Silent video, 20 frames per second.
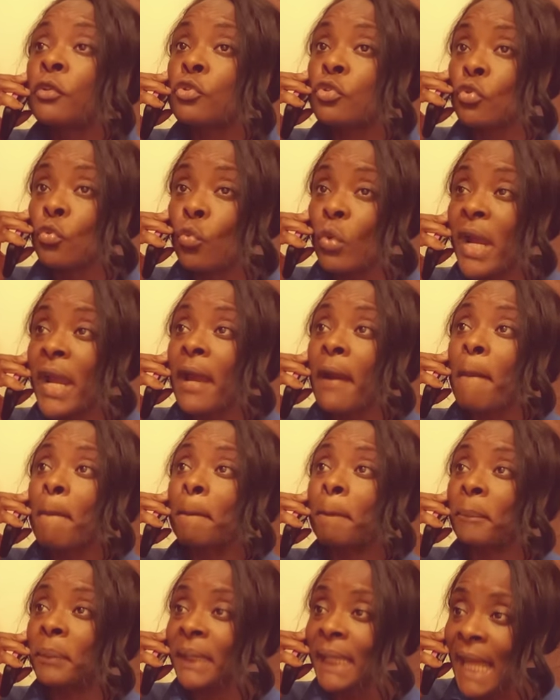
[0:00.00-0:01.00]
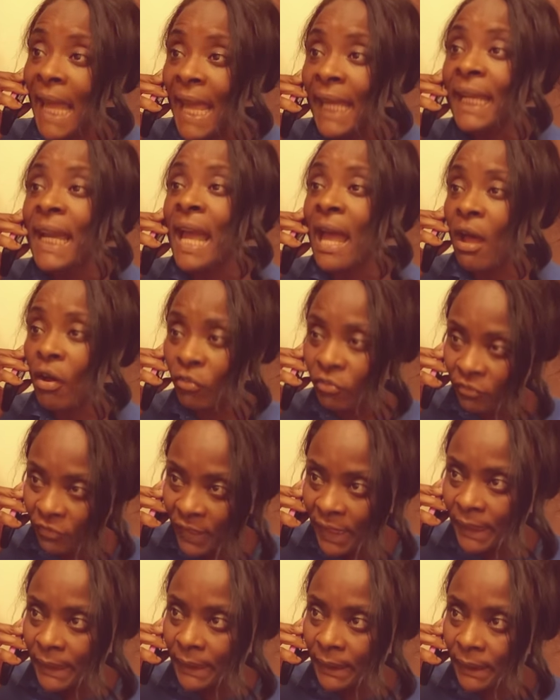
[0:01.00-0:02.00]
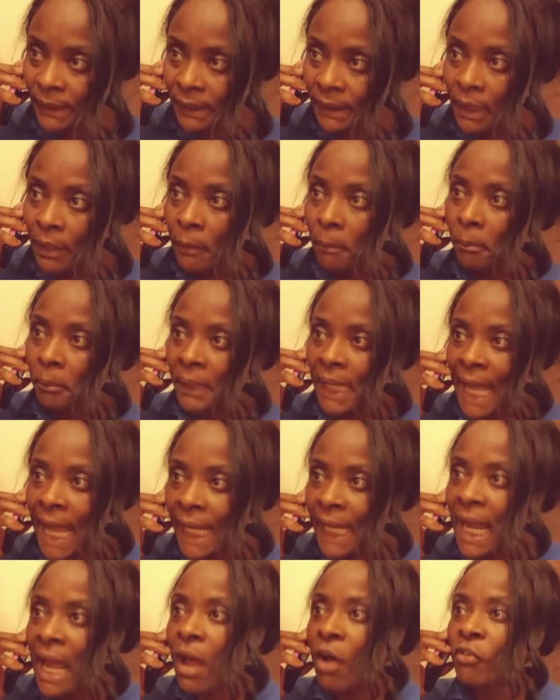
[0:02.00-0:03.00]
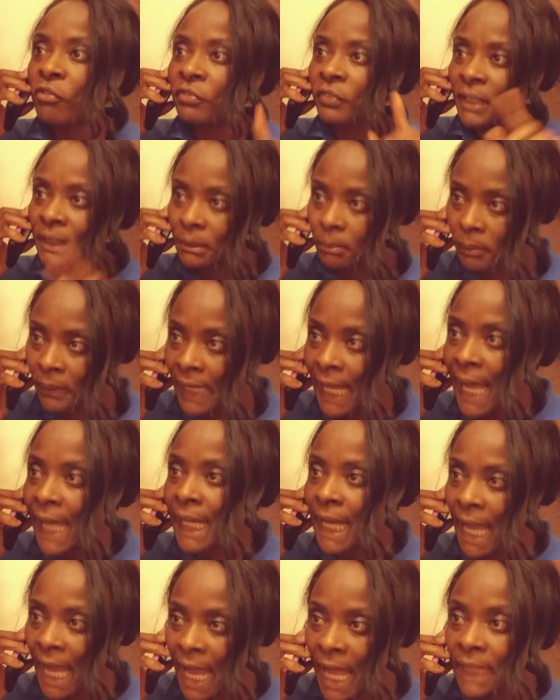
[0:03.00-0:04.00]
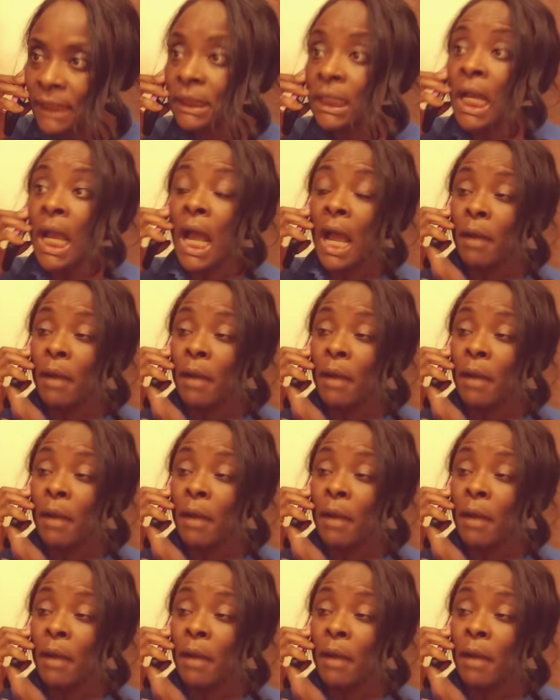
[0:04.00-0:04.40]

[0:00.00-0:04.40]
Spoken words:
to wear black outfits, black hats.